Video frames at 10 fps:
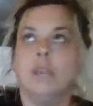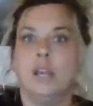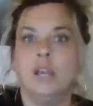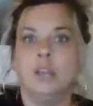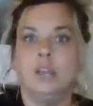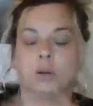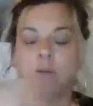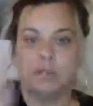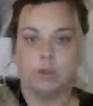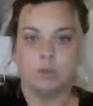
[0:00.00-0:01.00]
you know,
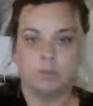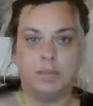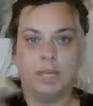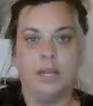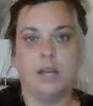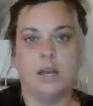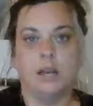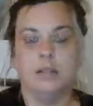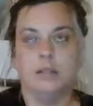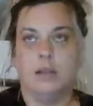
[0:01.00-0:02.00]
social
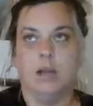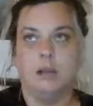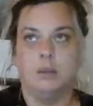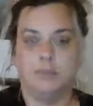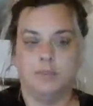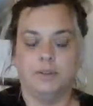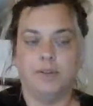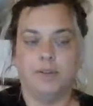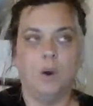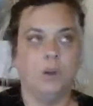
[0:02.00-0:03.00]
media, the
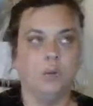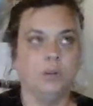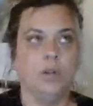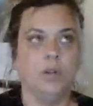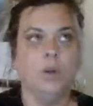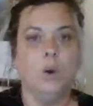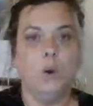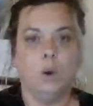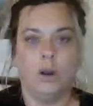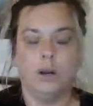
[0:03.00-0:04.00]
phone,
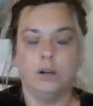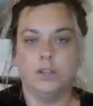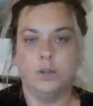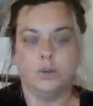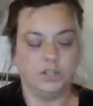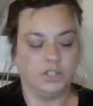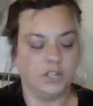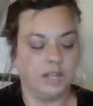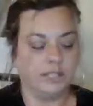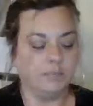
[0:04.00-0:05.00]
or you are
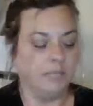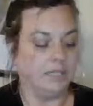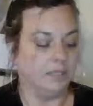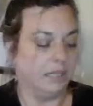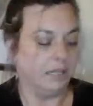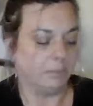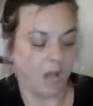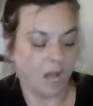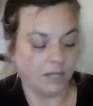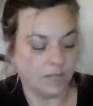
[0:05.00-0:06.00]
just mentally
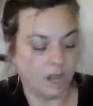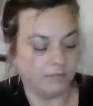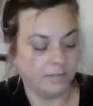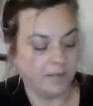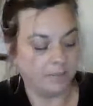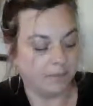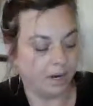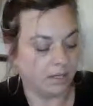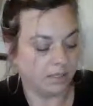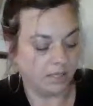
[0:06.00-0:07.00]
blocked off from that
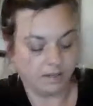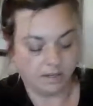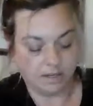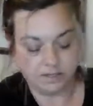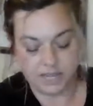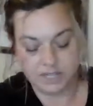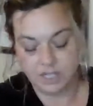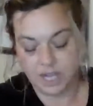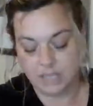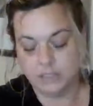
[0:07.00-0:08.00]
person. There's that
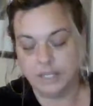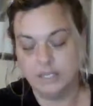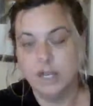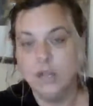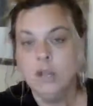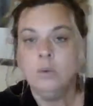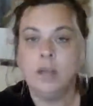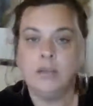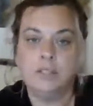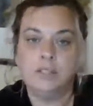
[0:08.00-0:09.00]
juggling. We
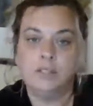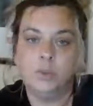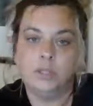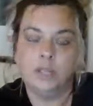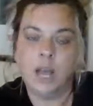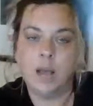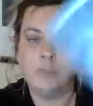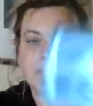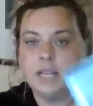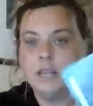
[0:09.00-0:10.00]
have the Two of Cups.